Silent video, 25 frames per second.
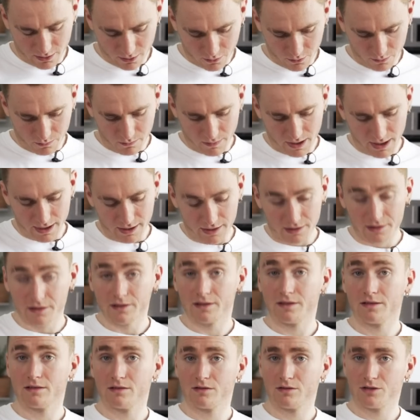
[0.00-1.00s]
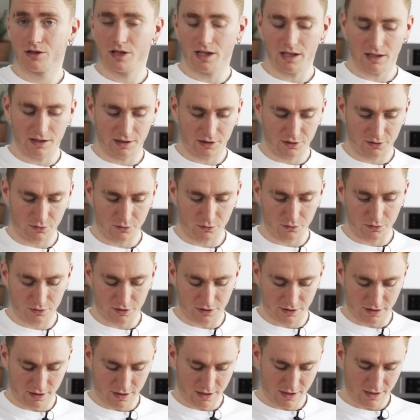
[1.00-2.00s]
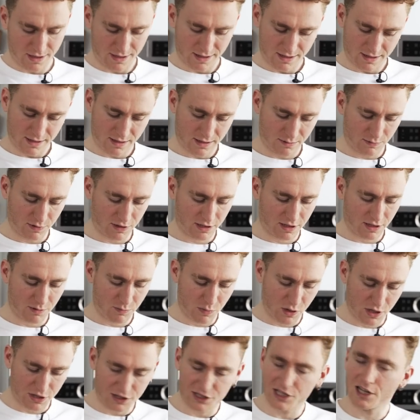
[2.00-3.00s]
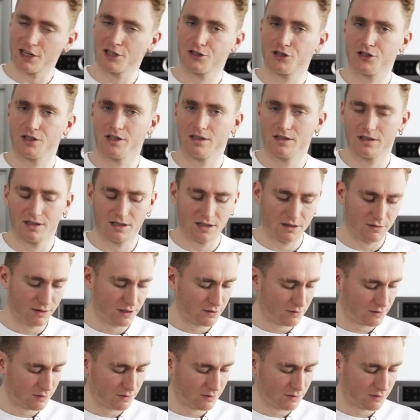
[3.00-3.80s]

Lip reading: homemade chili sauce. I'm just gonna put a touch in, you know, I